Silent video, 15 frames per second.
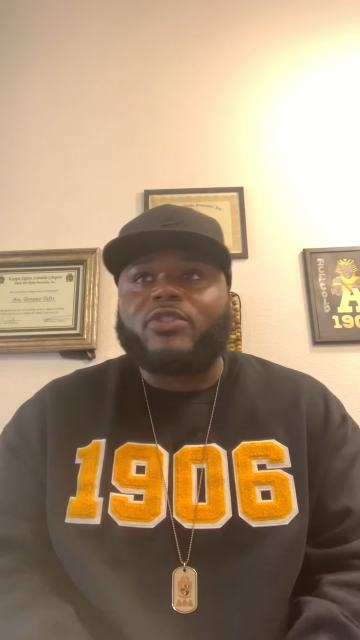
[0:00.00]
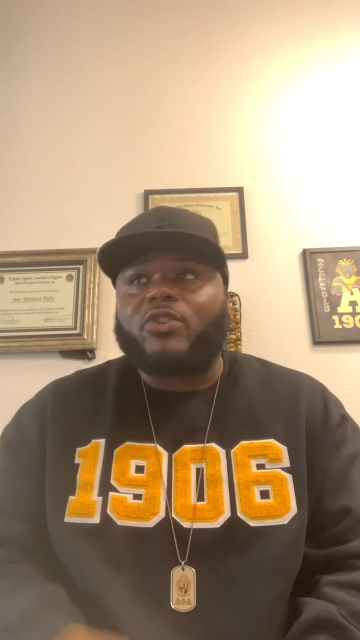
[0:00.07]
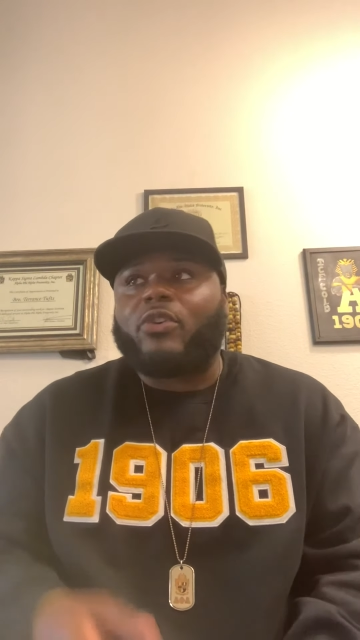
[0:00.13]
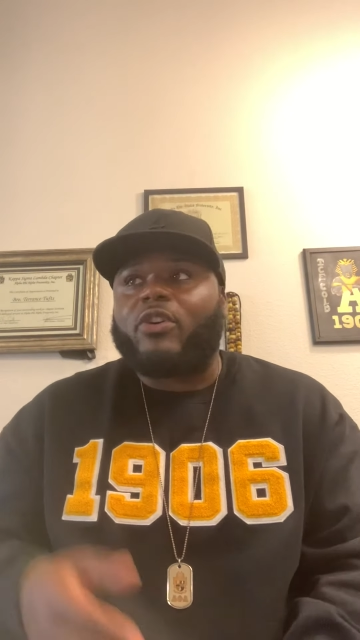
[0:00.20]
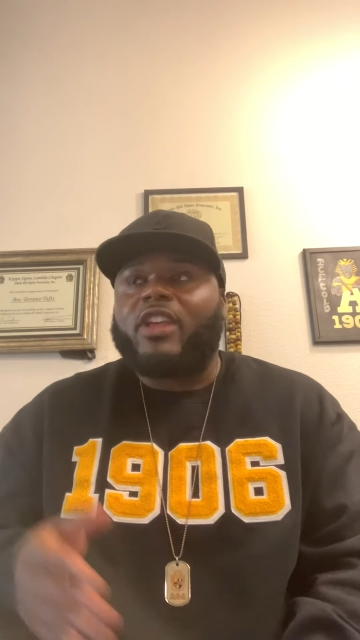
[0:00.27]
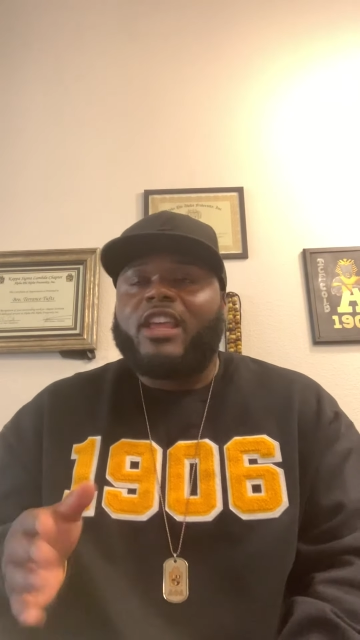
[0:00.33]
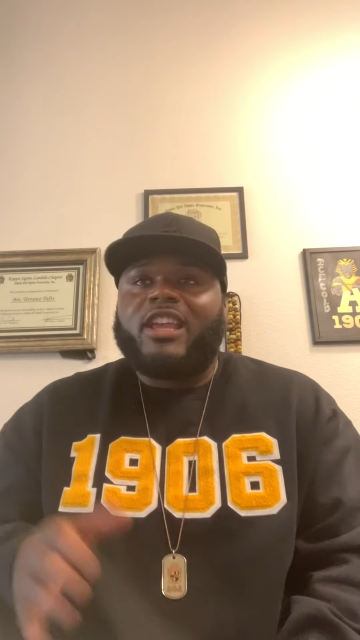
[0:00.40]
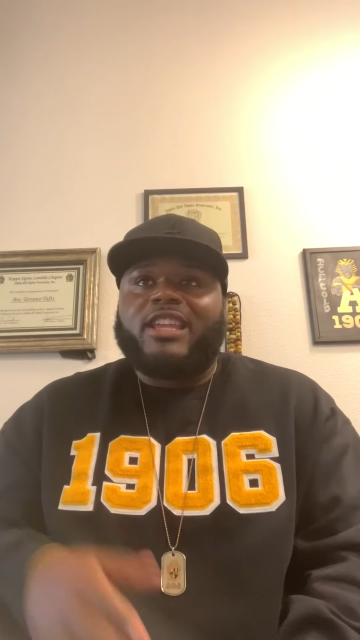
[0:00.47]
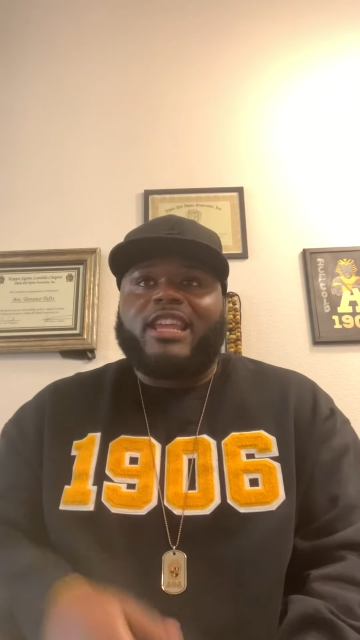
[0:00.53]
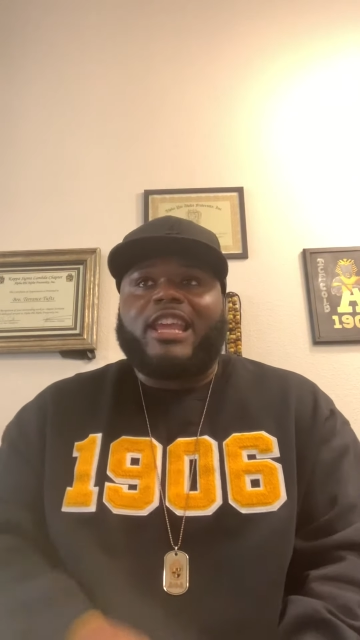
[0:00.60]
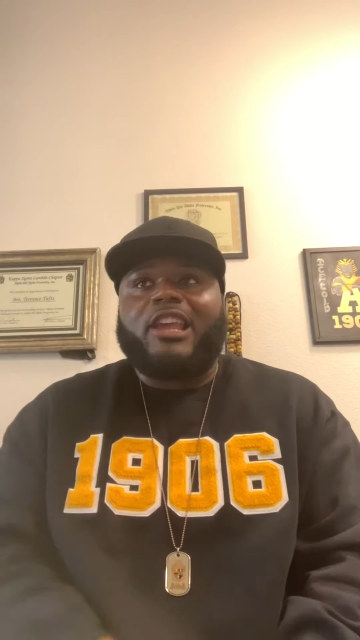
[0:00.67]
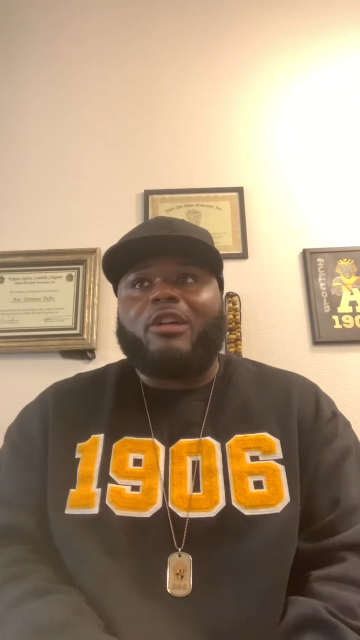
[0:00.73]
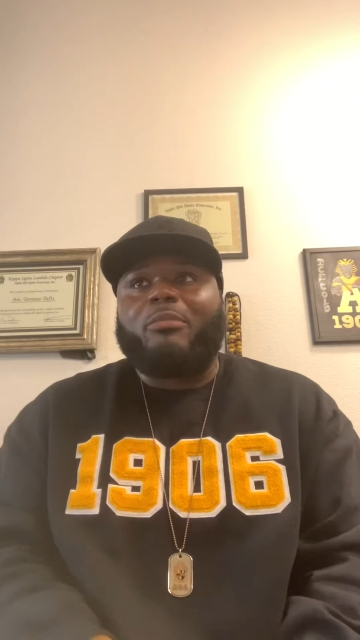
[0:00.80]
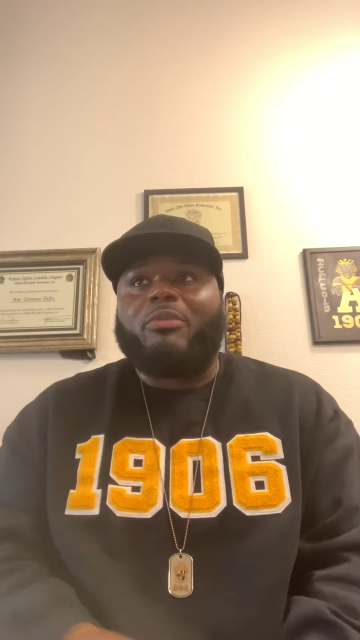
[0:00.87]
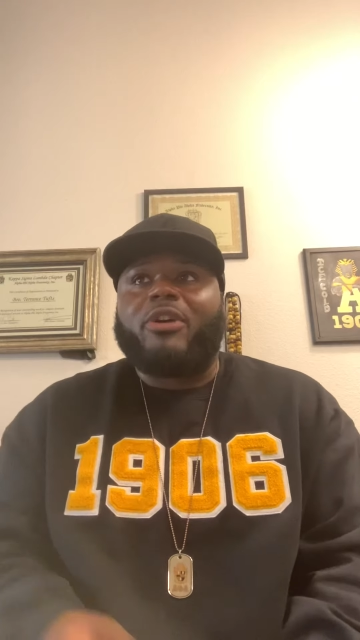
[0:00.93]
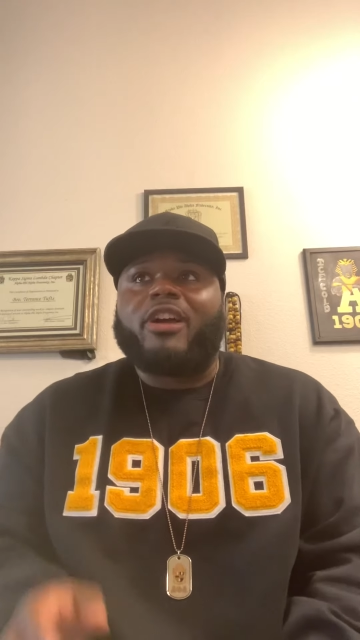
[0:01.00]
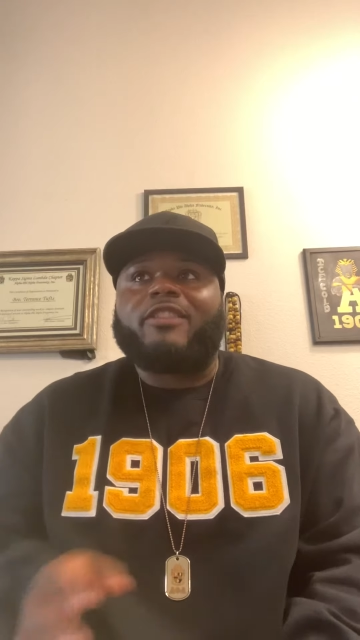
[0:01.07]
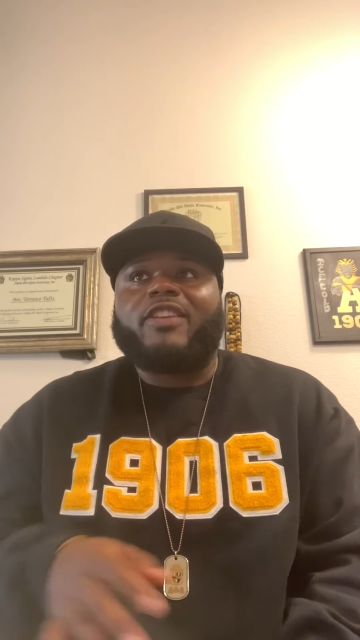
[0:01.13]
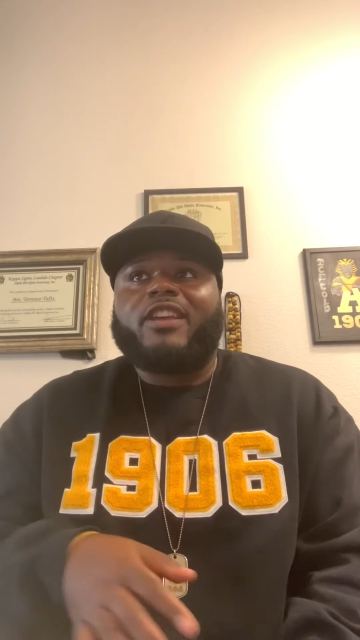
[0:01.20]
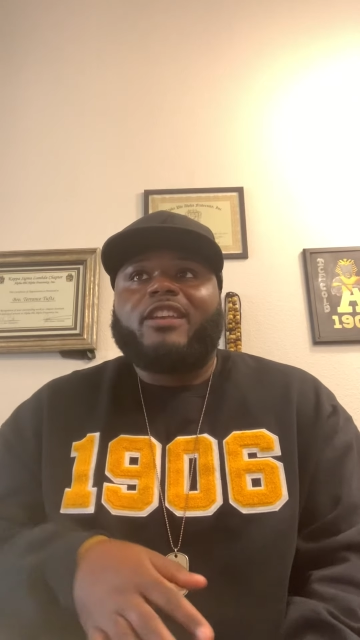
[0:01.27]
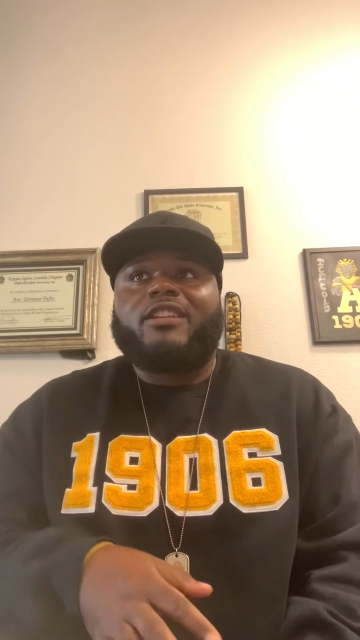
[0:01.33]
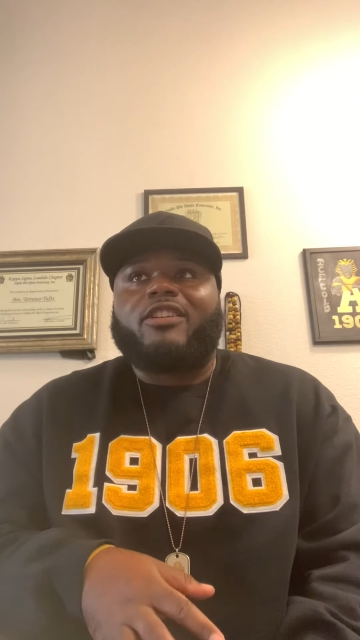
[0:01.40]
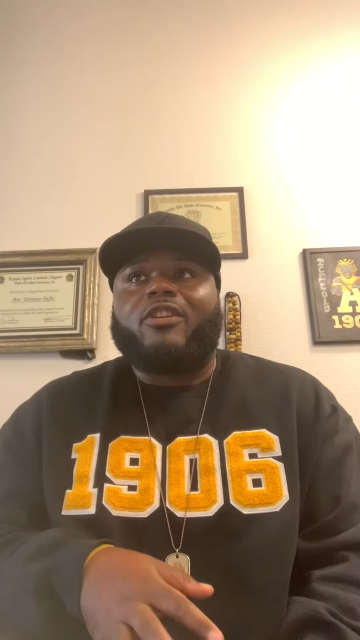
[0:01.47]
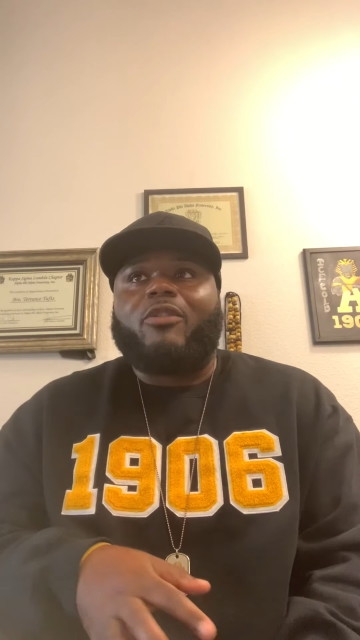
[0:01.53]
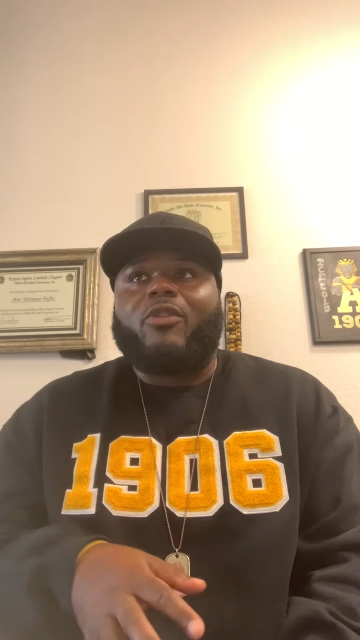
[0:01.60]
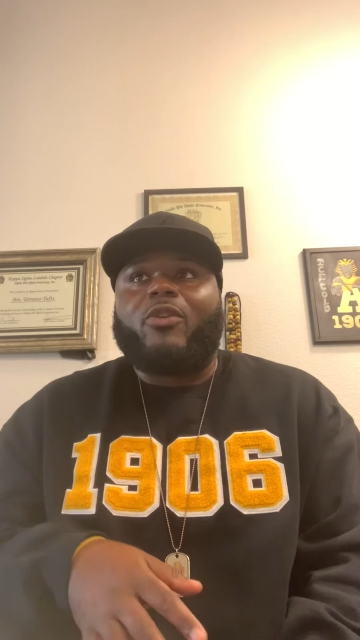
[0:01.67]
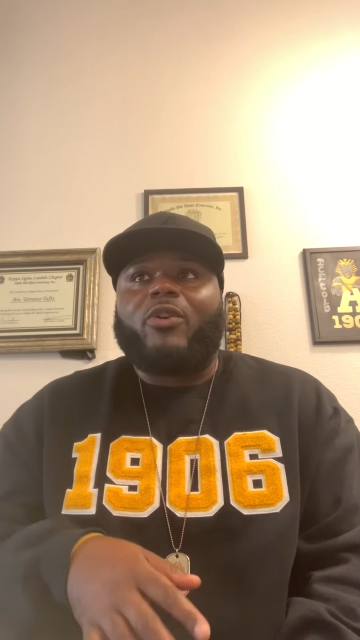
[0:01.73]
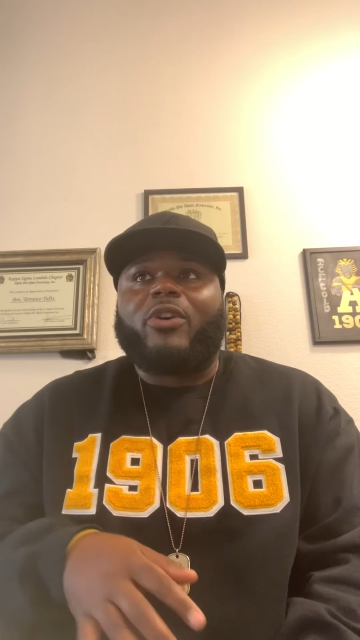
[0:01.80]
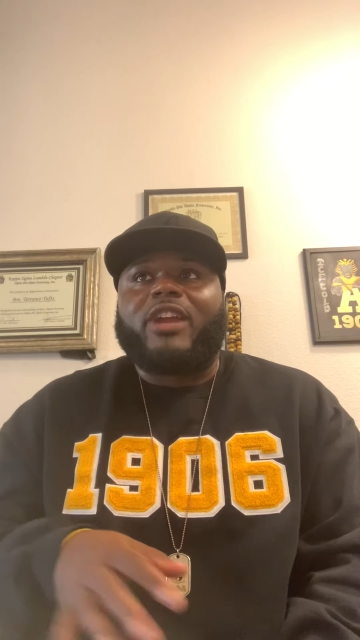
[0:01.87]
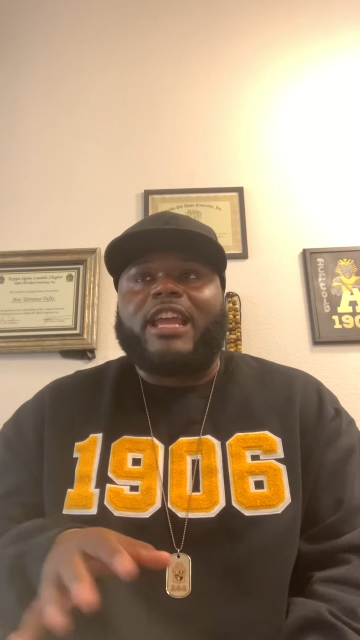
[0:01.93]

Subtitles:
or yeah, but your org